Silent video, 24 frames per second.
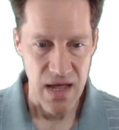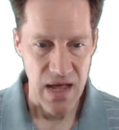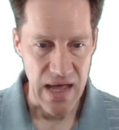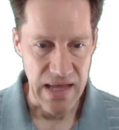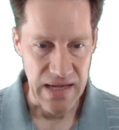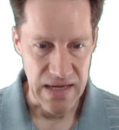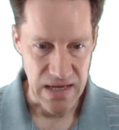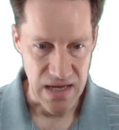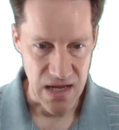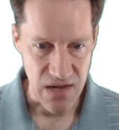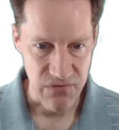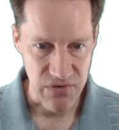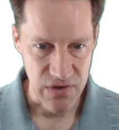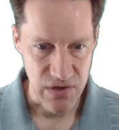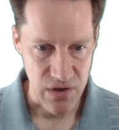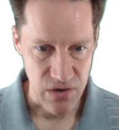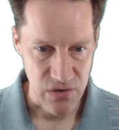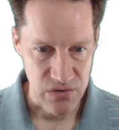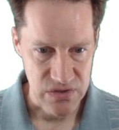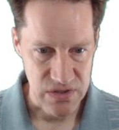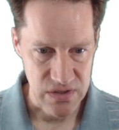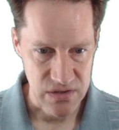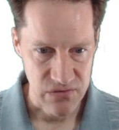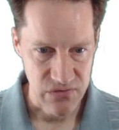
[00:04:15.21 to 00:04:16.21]
And he even
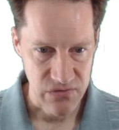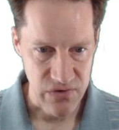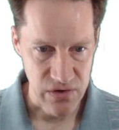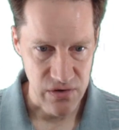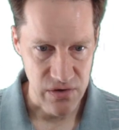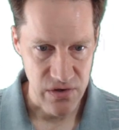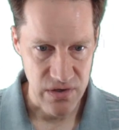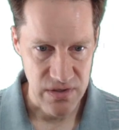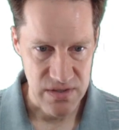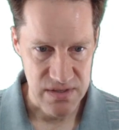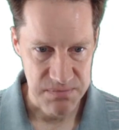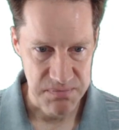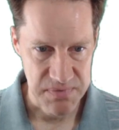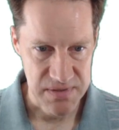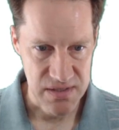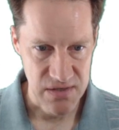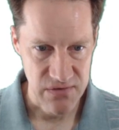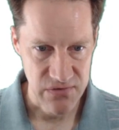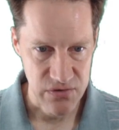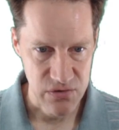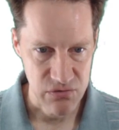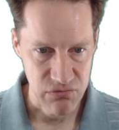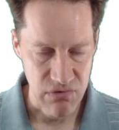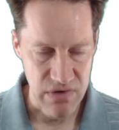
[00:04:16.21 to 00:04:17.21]
goes into very
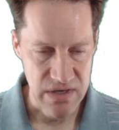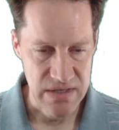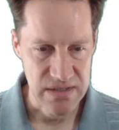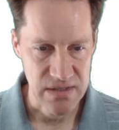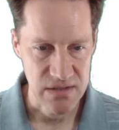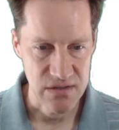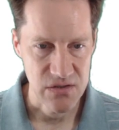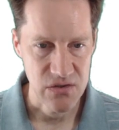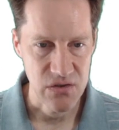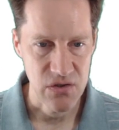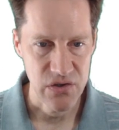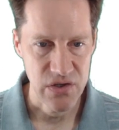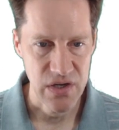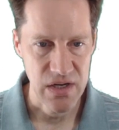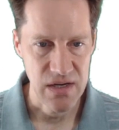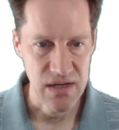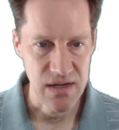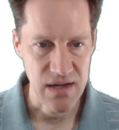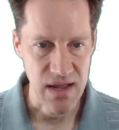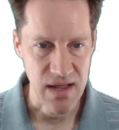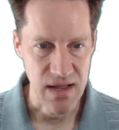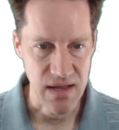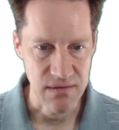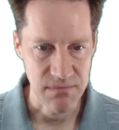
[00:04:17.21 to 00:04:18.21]
specific reasons,
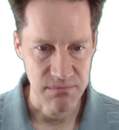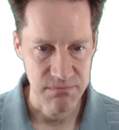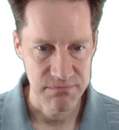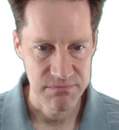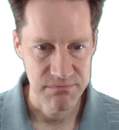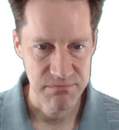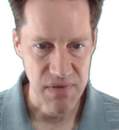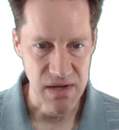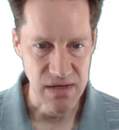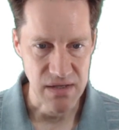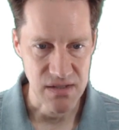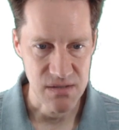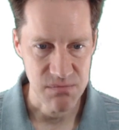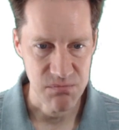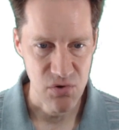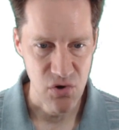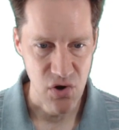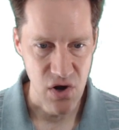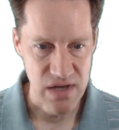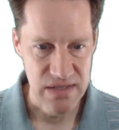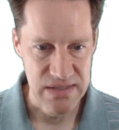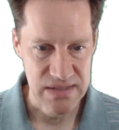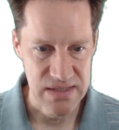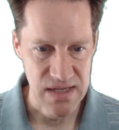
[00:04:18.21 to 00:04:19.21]
looking at bytes
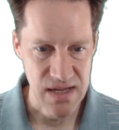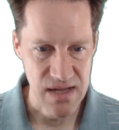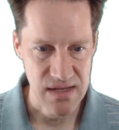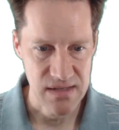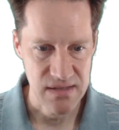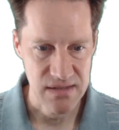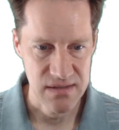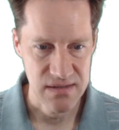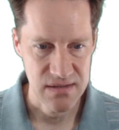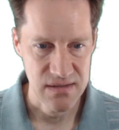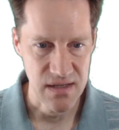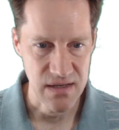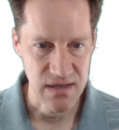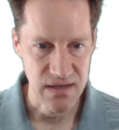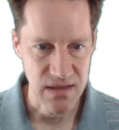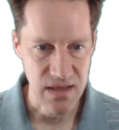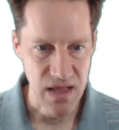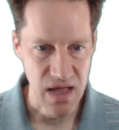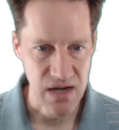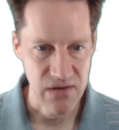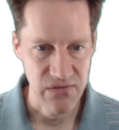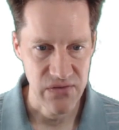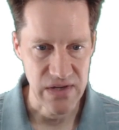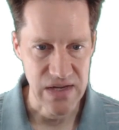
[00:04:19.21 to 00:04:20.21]
processed and a
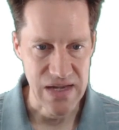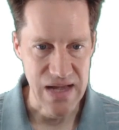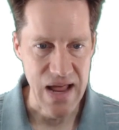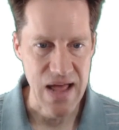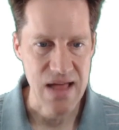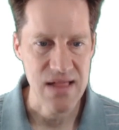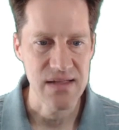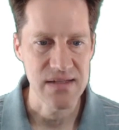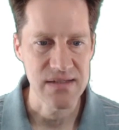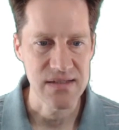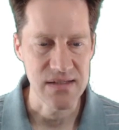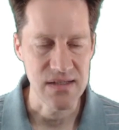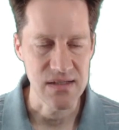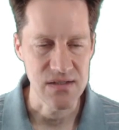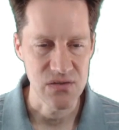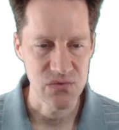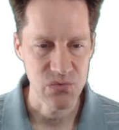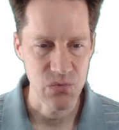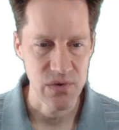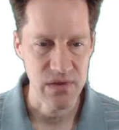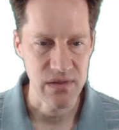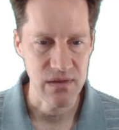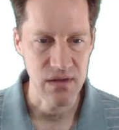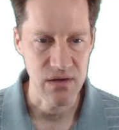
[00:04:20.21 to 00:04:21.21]
lot of
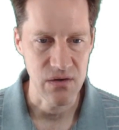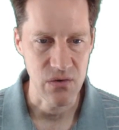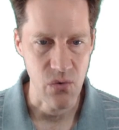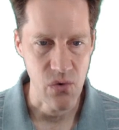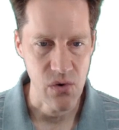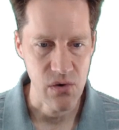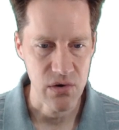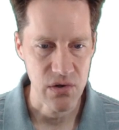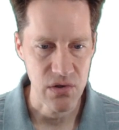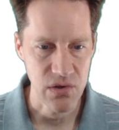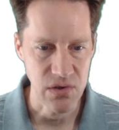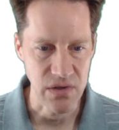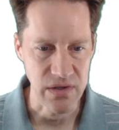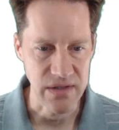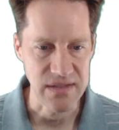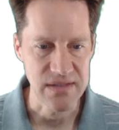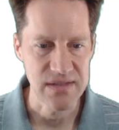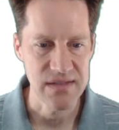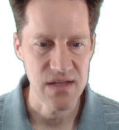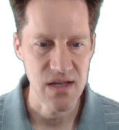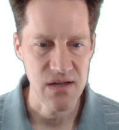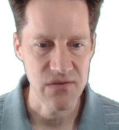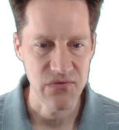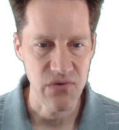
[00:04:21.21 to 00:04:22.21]
analysis within Oracle
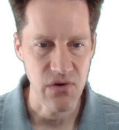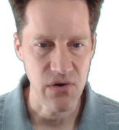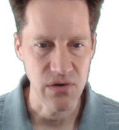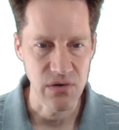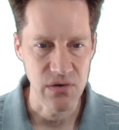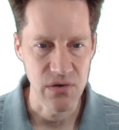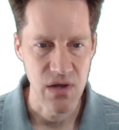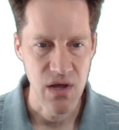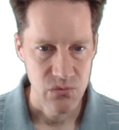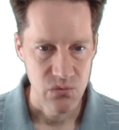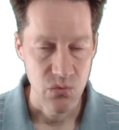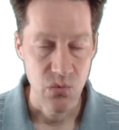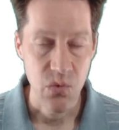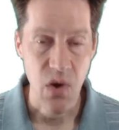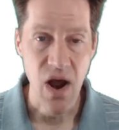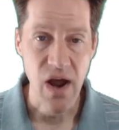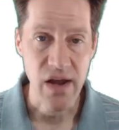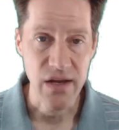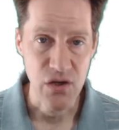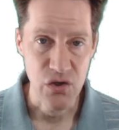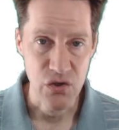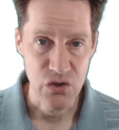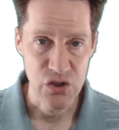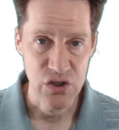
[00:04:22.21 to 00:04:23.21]
itself on why
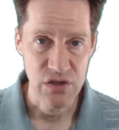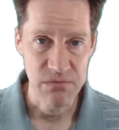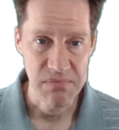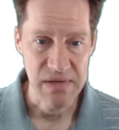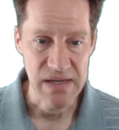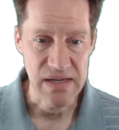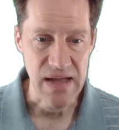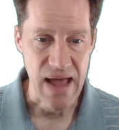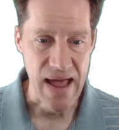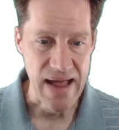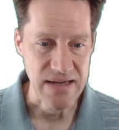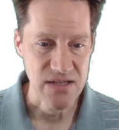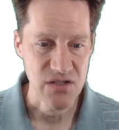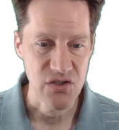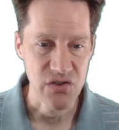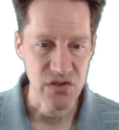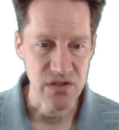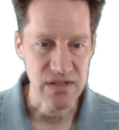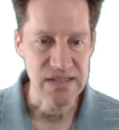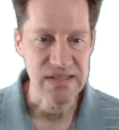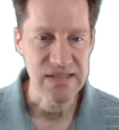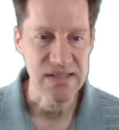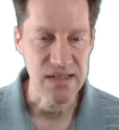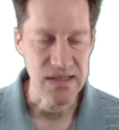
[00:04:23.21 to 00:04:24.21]
you should be
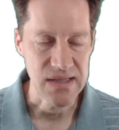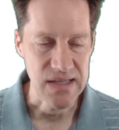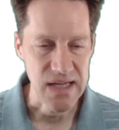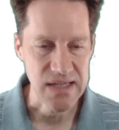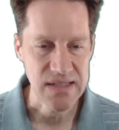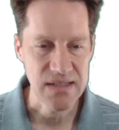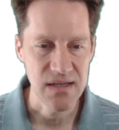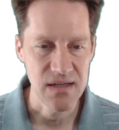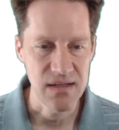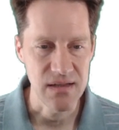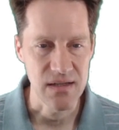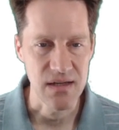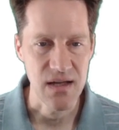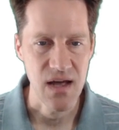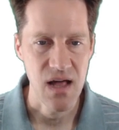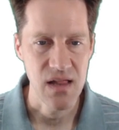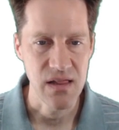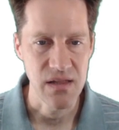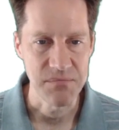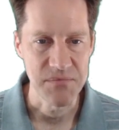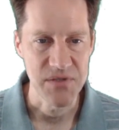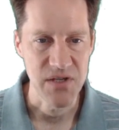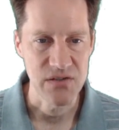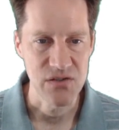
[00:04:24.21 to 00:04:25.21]
actually selecting the
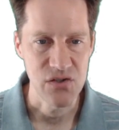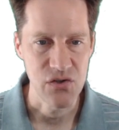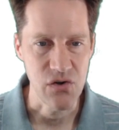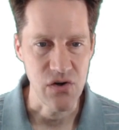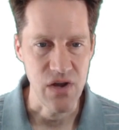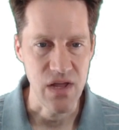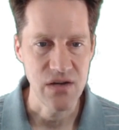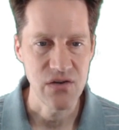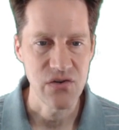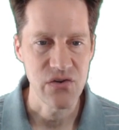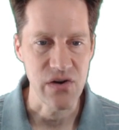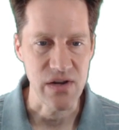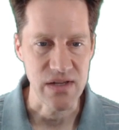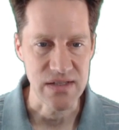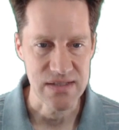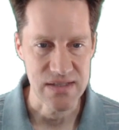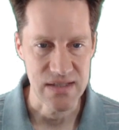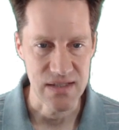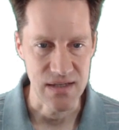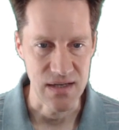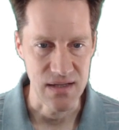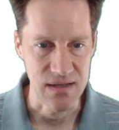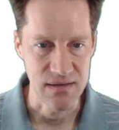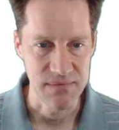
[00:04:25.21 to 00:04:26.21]
columns that you're
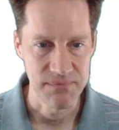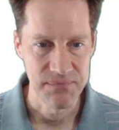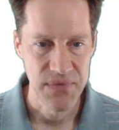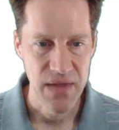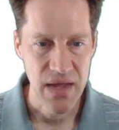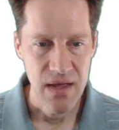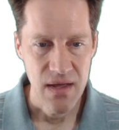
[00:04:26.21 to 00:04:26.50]
interested in.